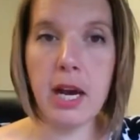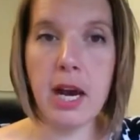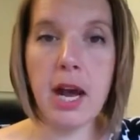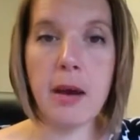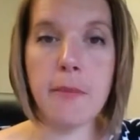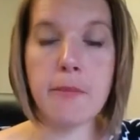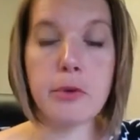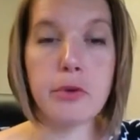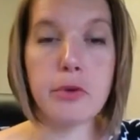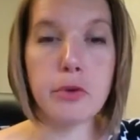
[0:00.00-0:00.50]

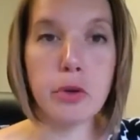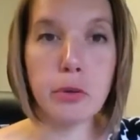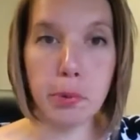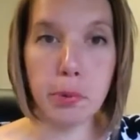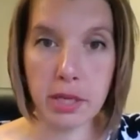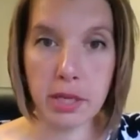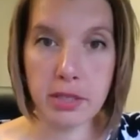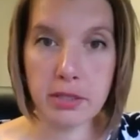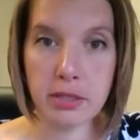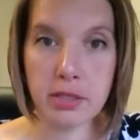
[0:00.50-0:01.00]
Um, Google
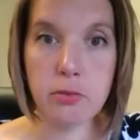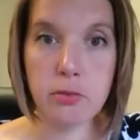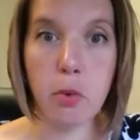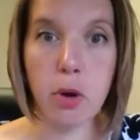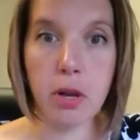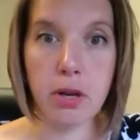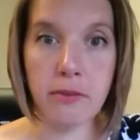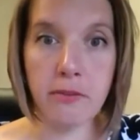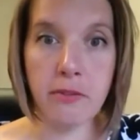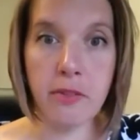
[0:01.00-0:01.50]
Plus is
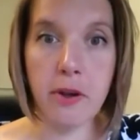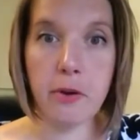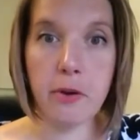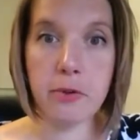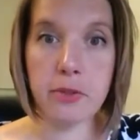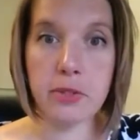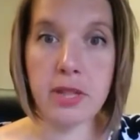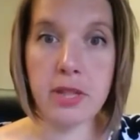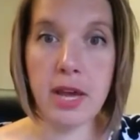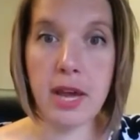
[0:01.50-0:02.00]
one of
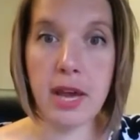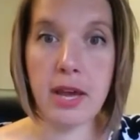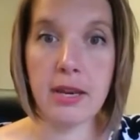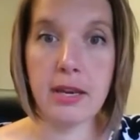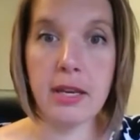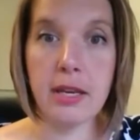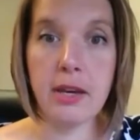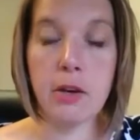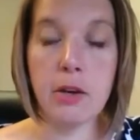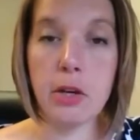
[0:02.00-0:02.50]
those
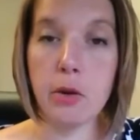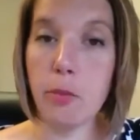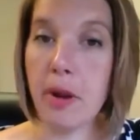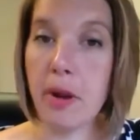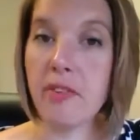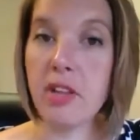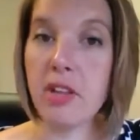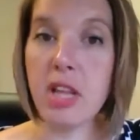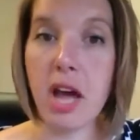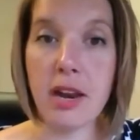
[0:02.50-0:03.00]
that, you know,
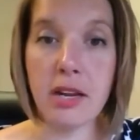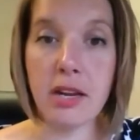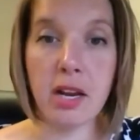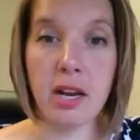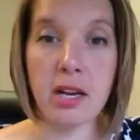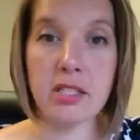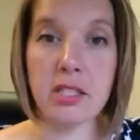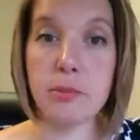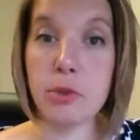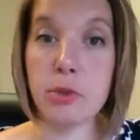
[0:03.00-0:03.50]
we have a lot of
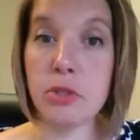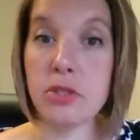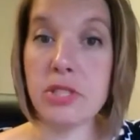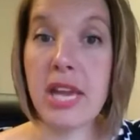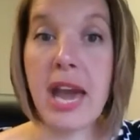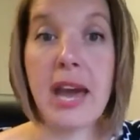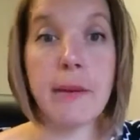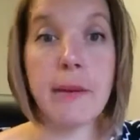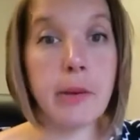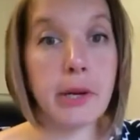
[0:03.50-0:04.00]
customers.
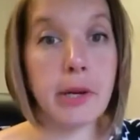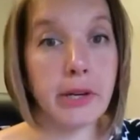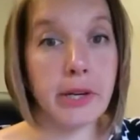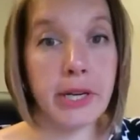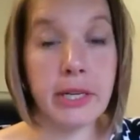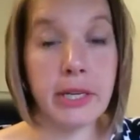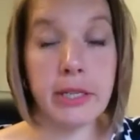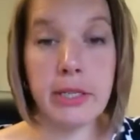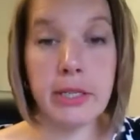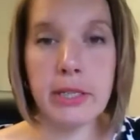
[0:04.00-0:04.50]

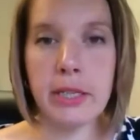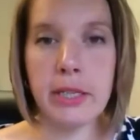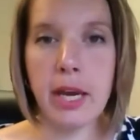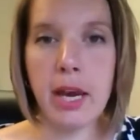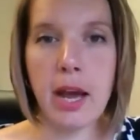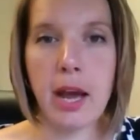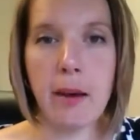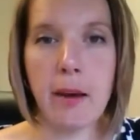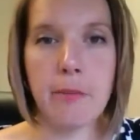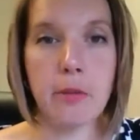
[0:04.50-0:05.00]
Cadbury,
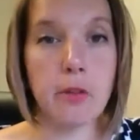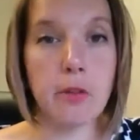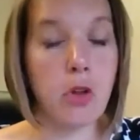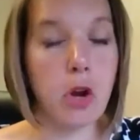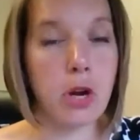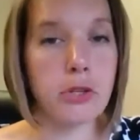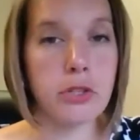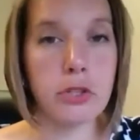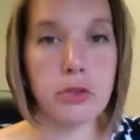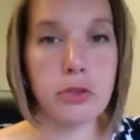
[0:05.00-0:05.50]
um, the
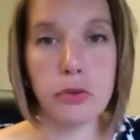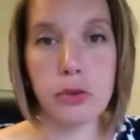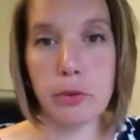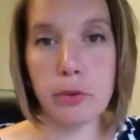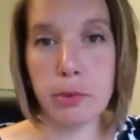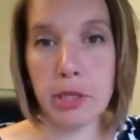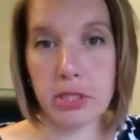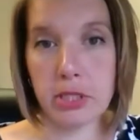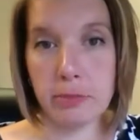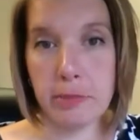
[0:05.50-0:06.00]
largest
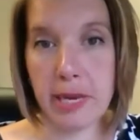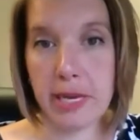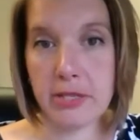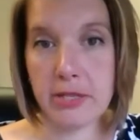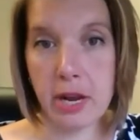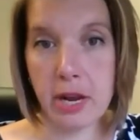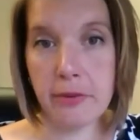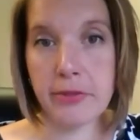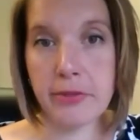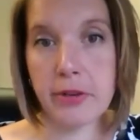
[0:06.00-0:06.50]
Google Plus
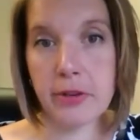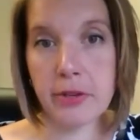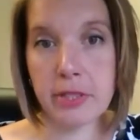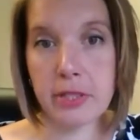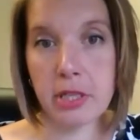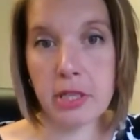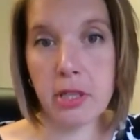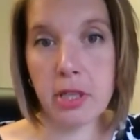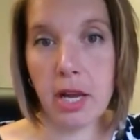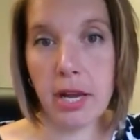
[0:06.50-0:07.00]
page out there,
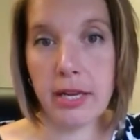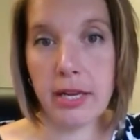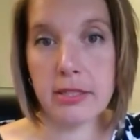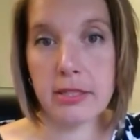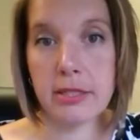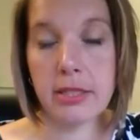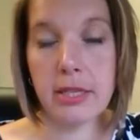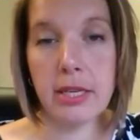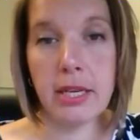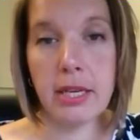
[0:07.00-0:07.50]
is a
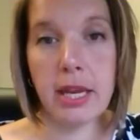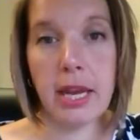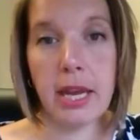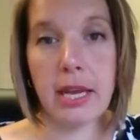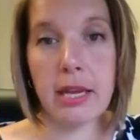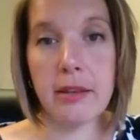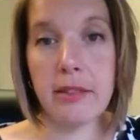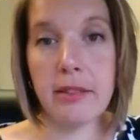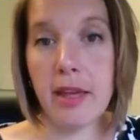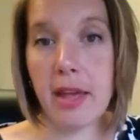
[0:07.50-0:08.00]
client,
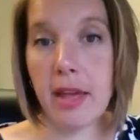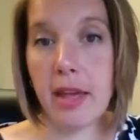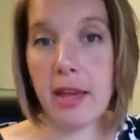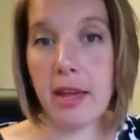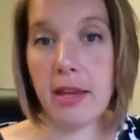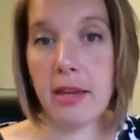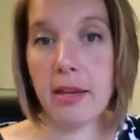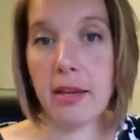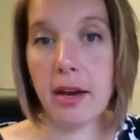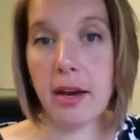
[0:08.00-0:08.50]
and
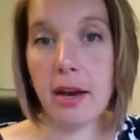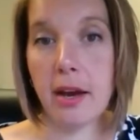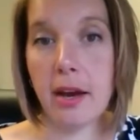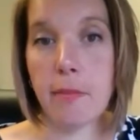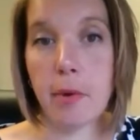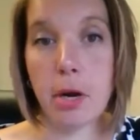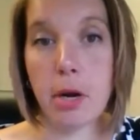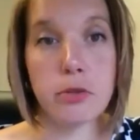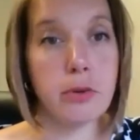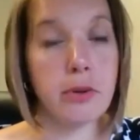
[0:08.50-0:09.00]
they
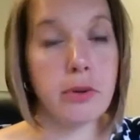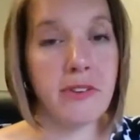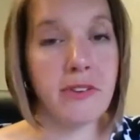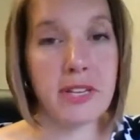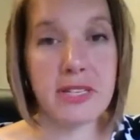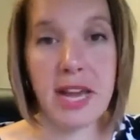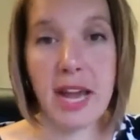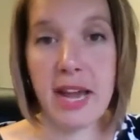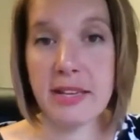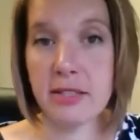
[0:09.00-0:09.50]
um, are doing a
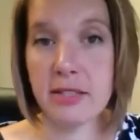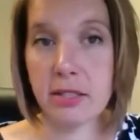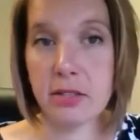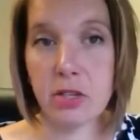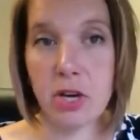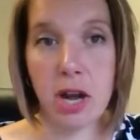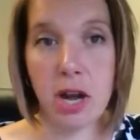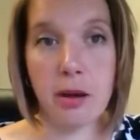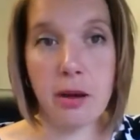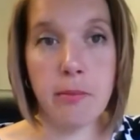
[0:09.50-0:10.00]

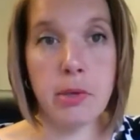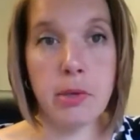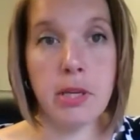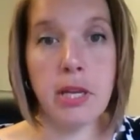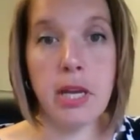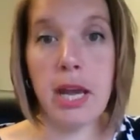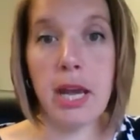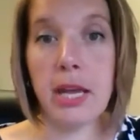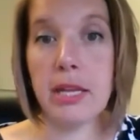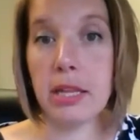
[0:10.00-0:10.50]
fantastic job
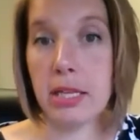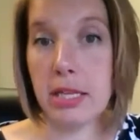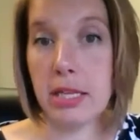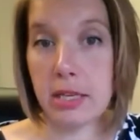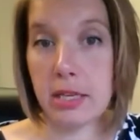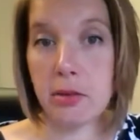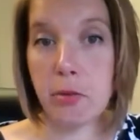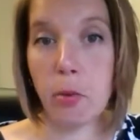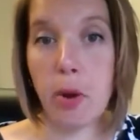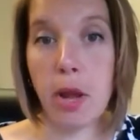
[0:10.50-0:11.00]
and
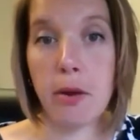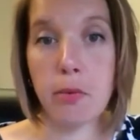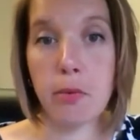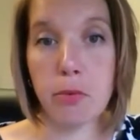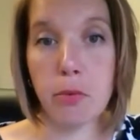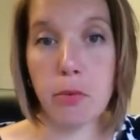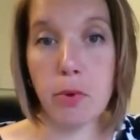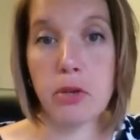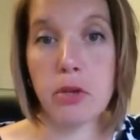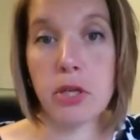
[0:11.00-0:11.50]
leading the way
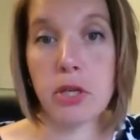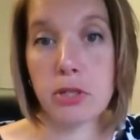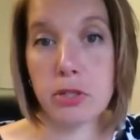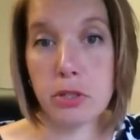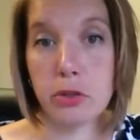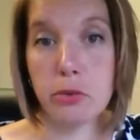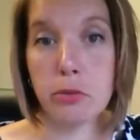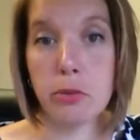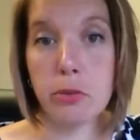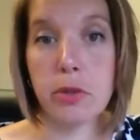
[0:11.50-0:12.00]
with what you can
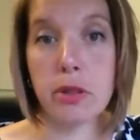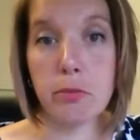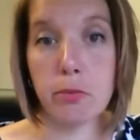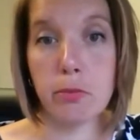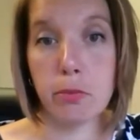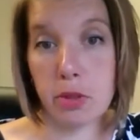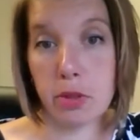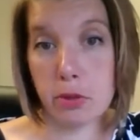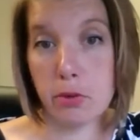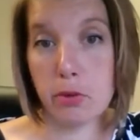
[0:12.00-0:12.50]
do with,
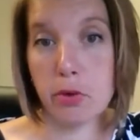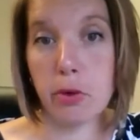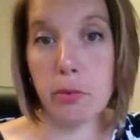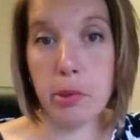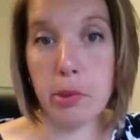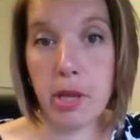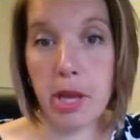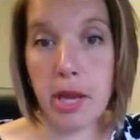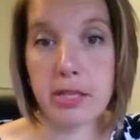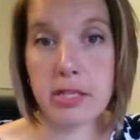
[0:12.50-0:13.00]
with Google
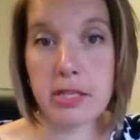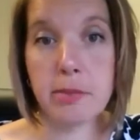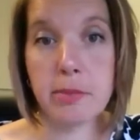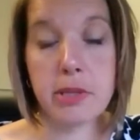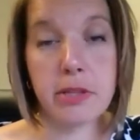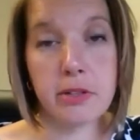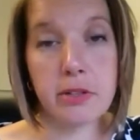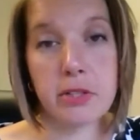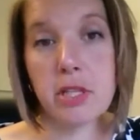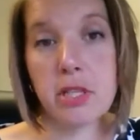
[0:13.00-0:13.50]
Plus.
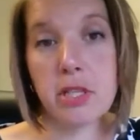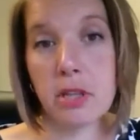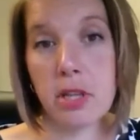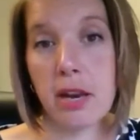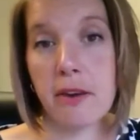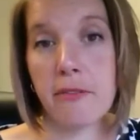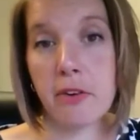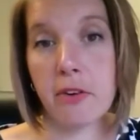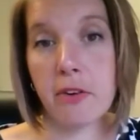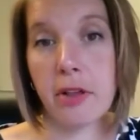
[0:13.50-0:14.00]
But there's still a
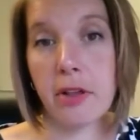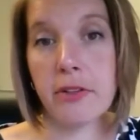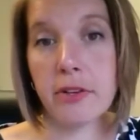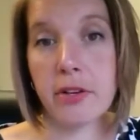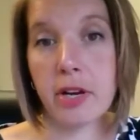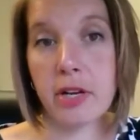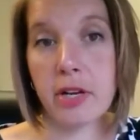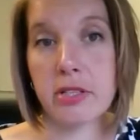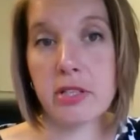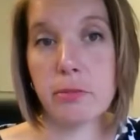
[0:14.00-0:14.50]
lot of our
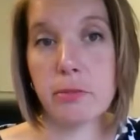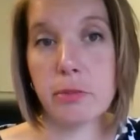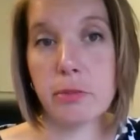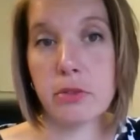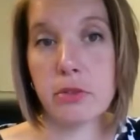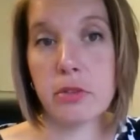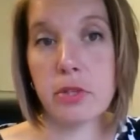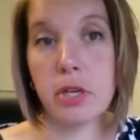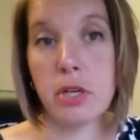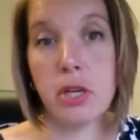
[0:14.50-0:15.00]
other
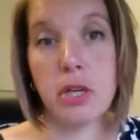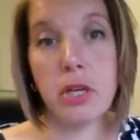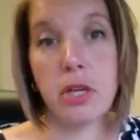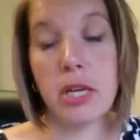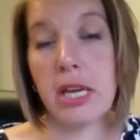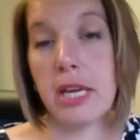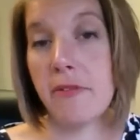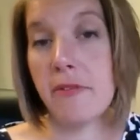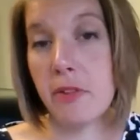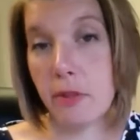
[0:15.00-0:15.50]
customers,
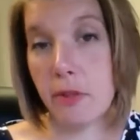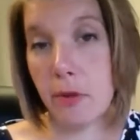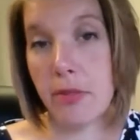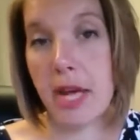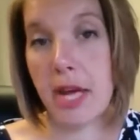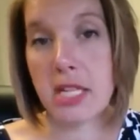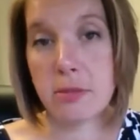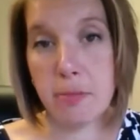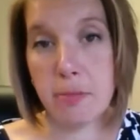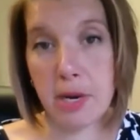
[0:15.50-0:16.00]
even though
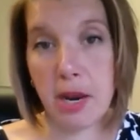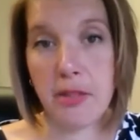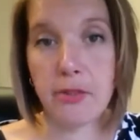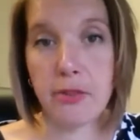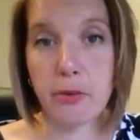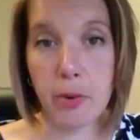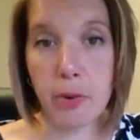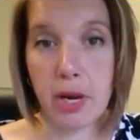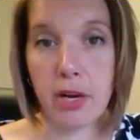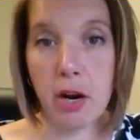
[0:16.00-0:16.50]
that's been on
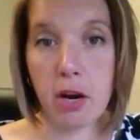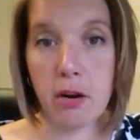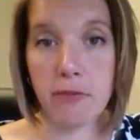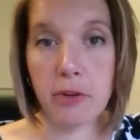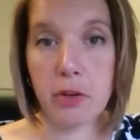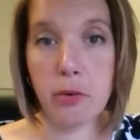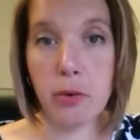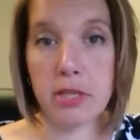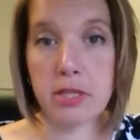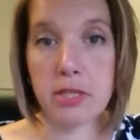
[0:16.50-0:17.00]
the radar
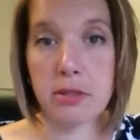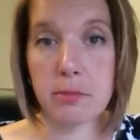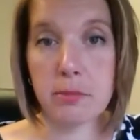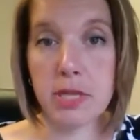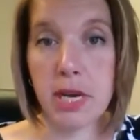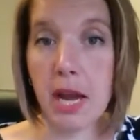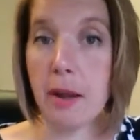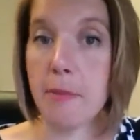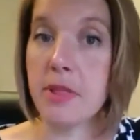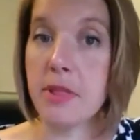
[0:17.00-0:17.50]
for quite some
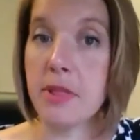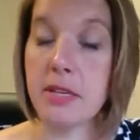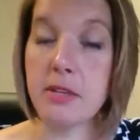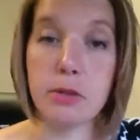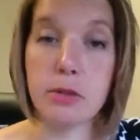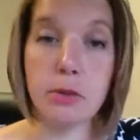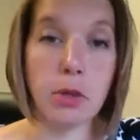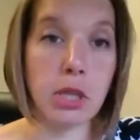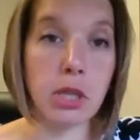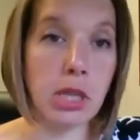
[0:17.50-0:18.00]
time and they
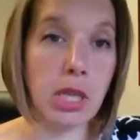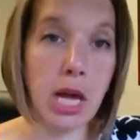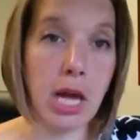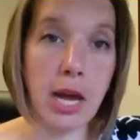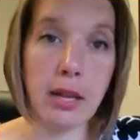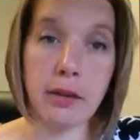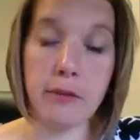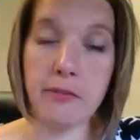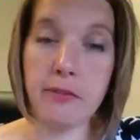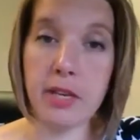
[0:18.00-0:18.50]
do a
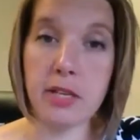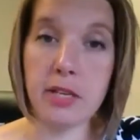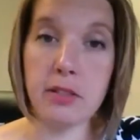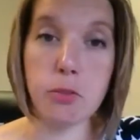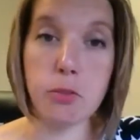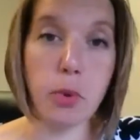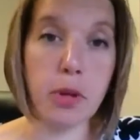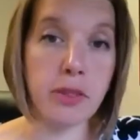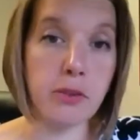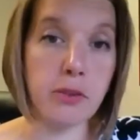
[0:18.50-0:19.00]
lot of
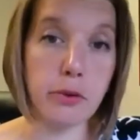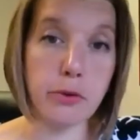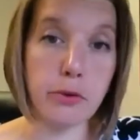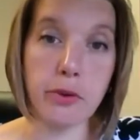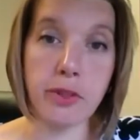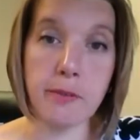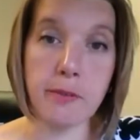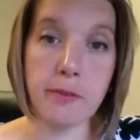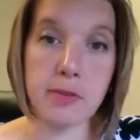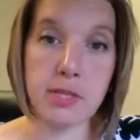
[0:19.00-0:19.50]
things with
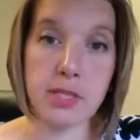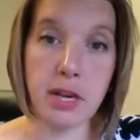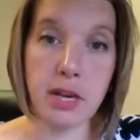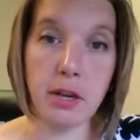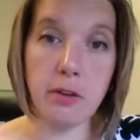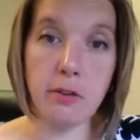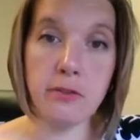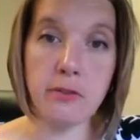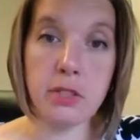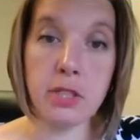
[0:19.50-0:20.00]
Google
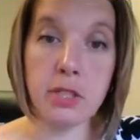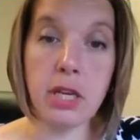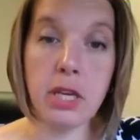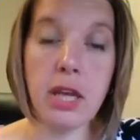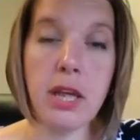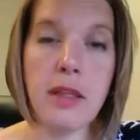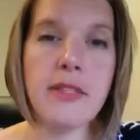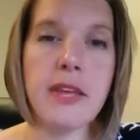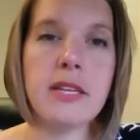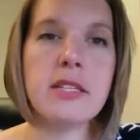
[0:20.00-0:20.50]
themselves,
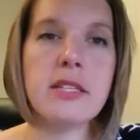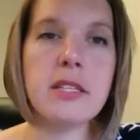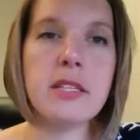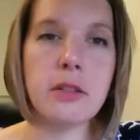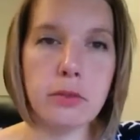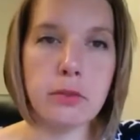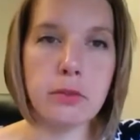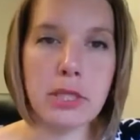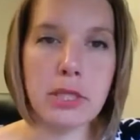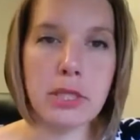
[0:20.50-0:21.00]
they
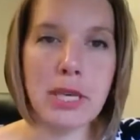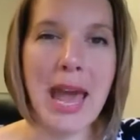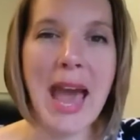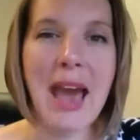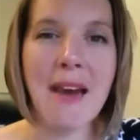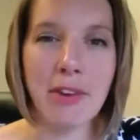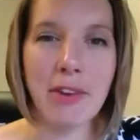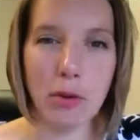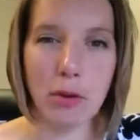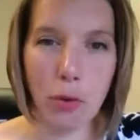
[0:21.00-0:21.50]
still
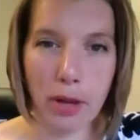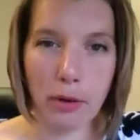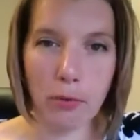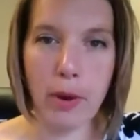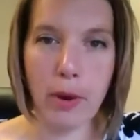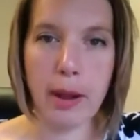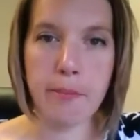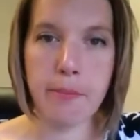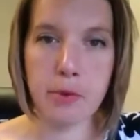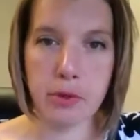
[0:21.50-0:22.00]
haven't
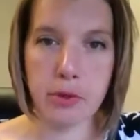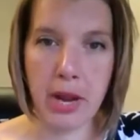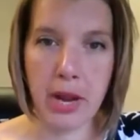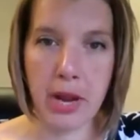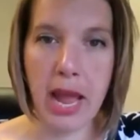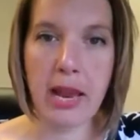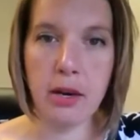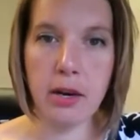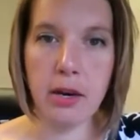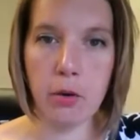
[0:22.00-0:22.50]
quite wrapped their
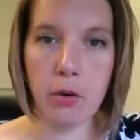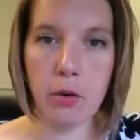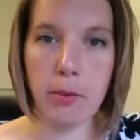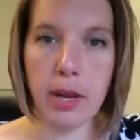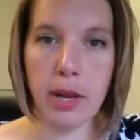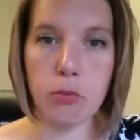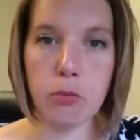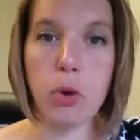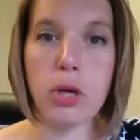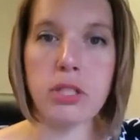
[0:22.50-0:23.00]
head
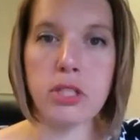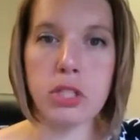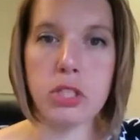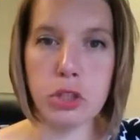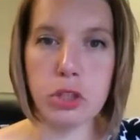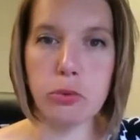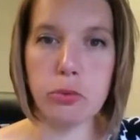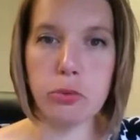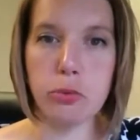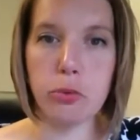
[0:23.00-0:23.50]
around what
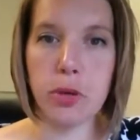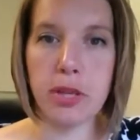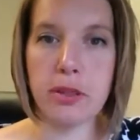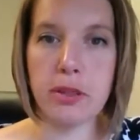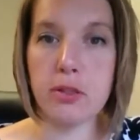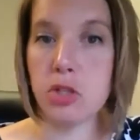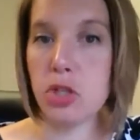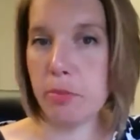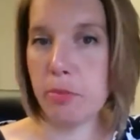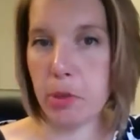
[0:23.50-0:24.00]
to do
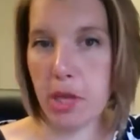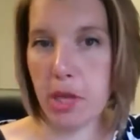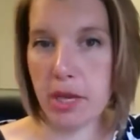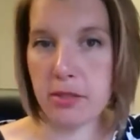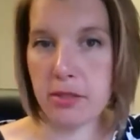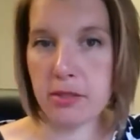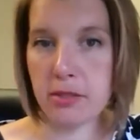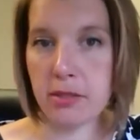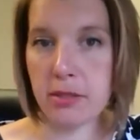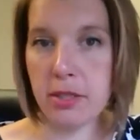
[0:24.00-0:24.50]
with G
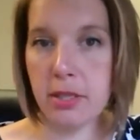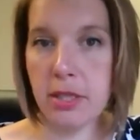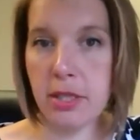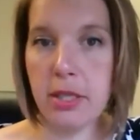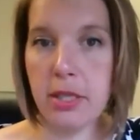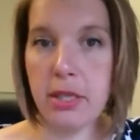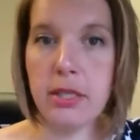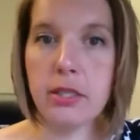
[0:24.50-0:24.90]
plus.